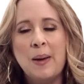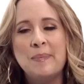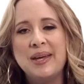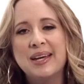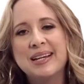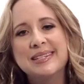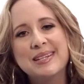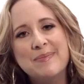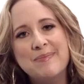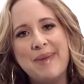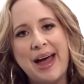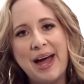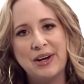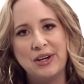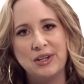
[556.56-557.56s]
because it
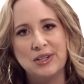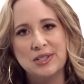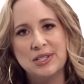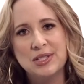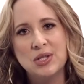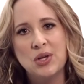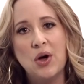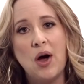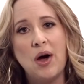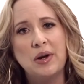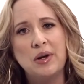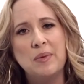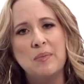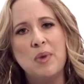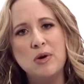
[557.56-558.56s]
matters on
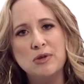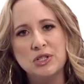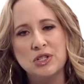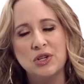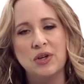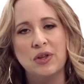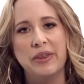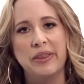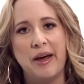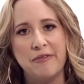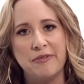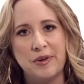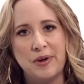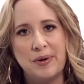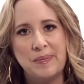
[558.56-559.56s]
an emotional
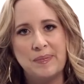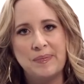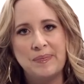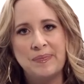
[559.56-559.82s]
level.